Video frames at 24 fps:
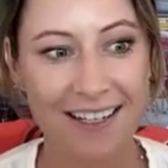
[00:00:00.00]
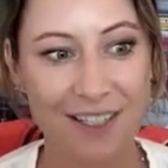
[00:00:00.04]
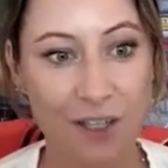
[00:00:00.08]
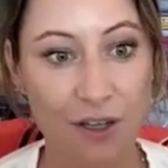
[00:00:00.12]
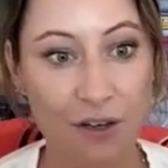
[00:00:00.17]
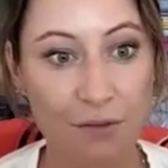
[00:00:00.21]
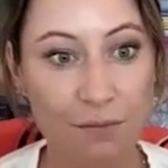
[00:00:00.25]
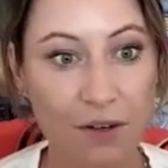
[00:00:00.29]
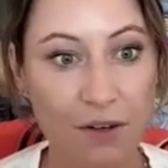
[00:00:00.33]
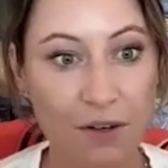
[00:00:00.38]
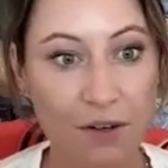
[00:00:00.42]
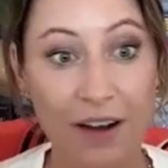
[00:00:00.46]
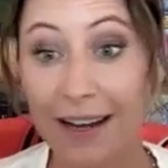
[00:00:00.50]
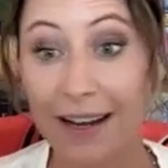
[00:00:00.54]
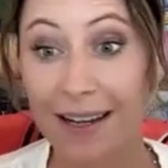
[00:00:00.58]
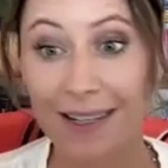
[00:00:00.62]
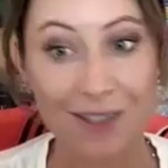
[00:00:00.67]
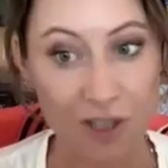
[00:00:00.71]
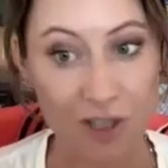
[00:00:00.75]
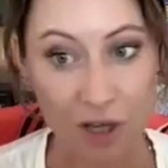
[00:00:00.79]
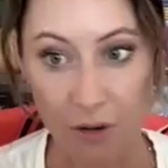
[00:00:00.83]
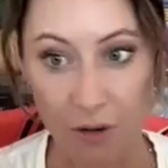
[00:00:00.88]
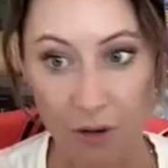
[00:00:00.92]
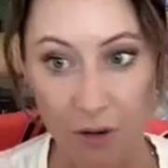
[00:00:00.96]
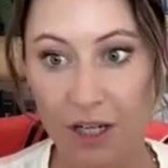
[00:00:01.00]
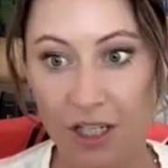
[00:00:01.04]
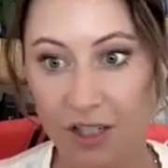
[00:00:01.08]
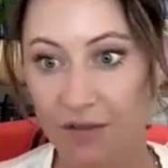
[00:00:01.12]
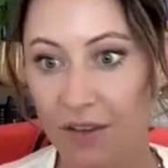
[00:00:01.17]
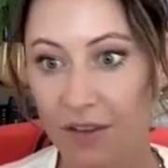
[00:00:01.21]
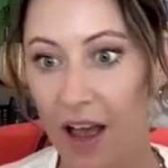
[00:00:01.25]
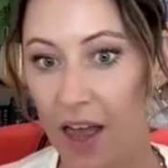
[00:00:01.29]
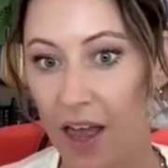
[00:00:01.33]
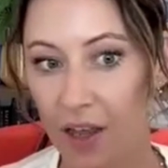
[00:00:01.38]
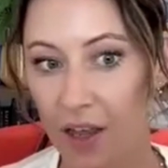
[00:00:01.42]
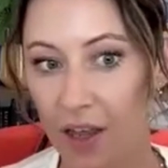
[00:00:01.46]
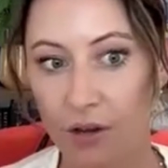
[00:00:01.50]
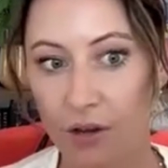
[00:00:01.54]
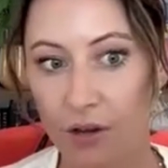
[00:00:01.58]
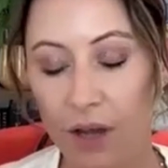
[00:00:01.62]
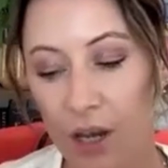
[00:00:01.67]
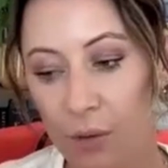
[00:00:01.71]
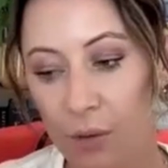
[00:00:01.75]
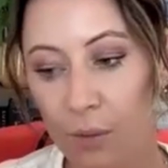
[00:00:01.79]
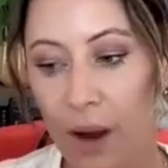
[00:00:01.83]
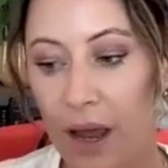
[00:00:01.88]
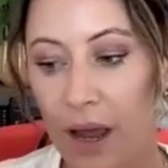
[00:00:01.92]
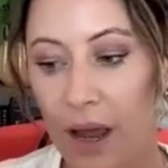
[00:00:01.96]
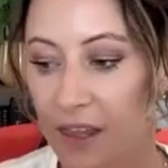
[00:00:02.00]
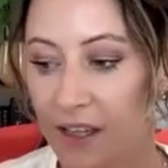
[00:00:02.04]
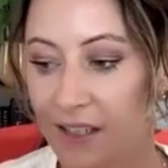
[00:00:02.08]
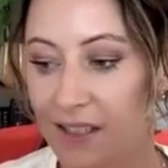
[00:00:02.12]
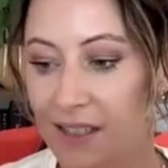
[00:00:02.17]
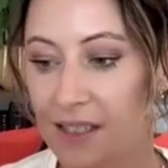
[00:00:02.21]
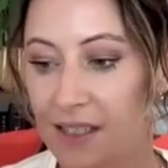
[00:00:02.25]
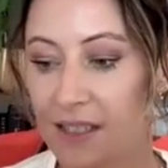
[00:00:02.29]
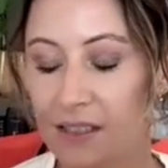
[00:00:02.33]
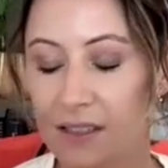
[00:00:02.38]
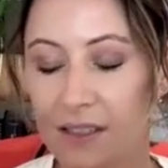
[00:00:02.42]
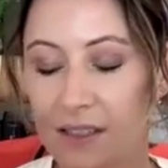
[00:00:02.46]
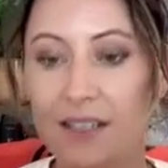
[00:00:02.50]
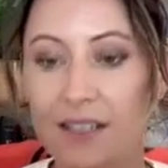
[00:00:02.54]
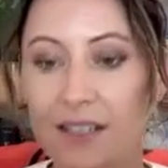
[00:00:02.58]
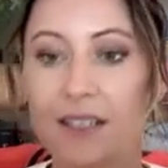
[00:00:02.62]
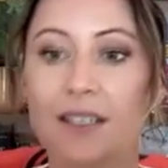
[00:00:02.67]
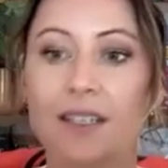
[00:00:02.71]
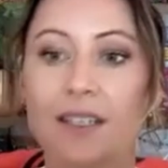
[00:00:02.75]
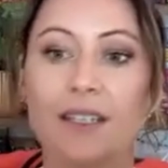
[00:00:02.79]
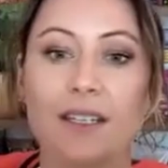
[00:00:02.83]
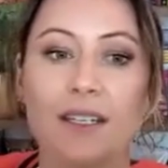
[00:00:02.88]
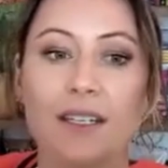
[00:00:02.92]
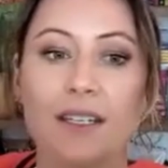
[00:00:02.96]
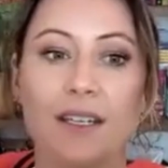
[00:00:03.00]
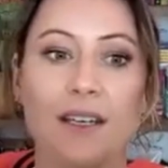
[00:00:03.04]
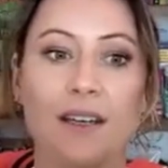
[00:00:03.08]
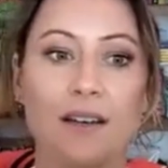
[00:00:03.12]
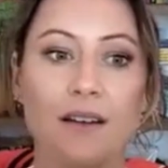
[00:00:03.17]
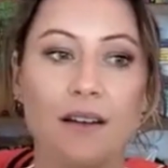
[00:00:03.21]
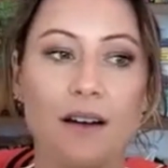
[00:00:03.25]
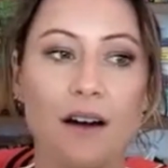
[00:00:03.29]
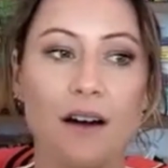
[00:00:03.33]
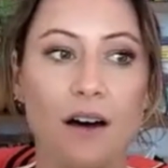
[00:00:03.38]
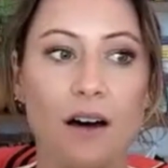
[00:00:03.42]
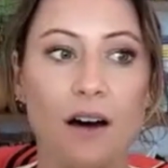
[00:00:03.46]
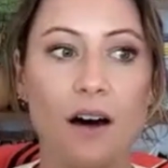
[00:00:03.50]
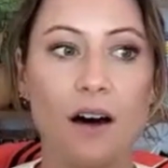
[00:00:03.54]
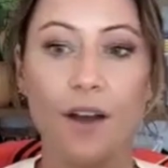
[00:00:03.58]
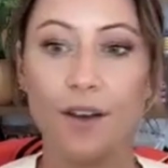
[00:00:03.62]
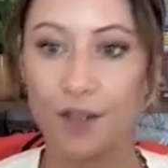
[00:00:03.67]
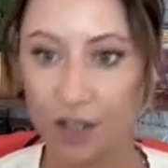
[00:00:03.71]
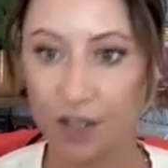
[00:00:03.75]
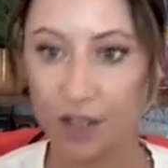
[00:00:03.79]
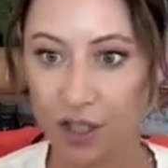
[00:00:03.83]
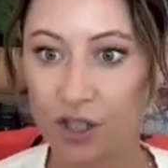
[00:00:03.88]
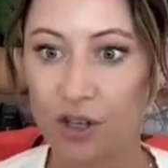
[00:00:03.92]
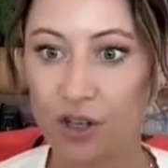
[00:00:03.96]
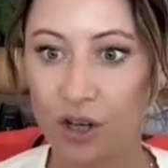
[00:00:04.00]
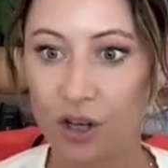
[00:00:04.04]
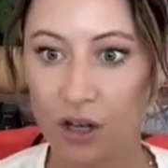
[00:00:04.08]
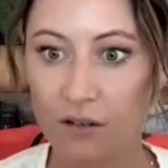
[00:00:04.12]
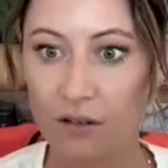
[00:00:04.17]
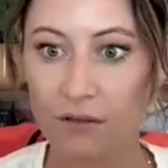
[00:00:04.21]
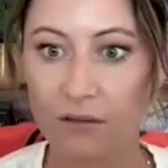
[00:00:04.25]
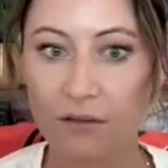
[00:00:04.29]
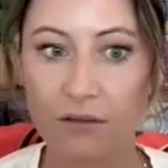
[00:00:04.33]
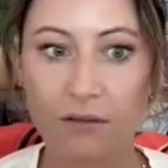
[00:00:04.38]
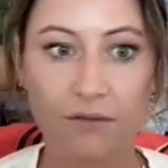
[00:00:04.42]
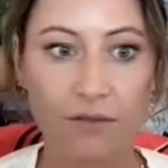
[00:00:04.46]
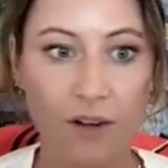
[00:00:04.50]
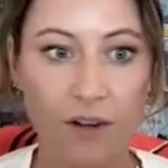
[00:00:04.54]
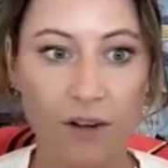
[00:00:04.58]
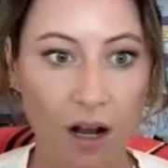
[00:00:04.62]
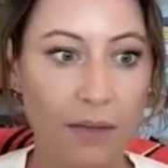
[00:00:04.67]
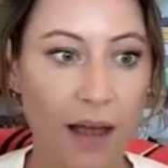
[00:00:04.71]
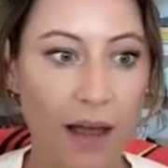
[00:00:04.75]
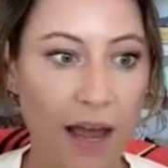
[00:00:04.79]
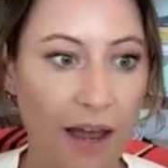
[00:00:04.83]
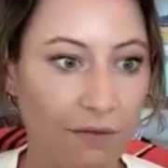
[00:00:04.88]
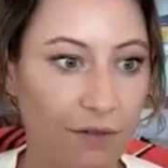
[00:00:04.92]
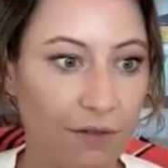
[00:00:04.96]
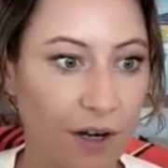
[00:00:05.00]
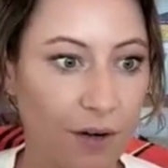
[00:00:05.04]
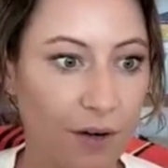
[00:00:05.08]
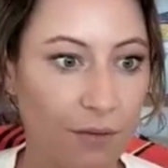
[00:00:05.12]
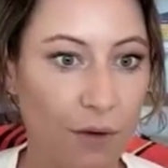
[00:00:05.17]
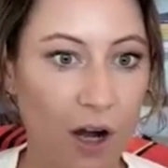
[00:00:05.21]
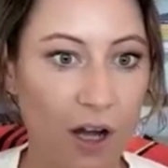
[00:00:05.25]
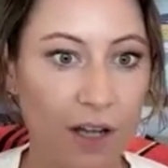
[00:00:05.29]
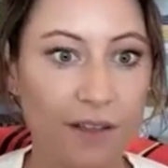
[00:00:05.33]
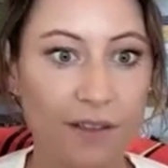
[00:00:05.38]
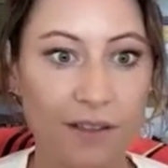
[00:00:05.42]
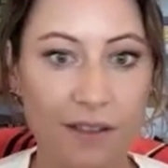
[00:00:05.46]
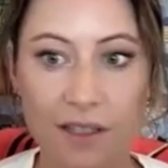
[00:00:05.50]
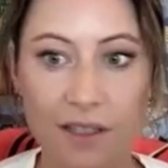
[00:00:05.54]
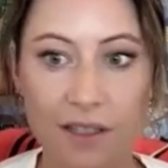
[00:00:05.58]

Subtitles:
because you have provided so much value in a way that's easily understood from everyone.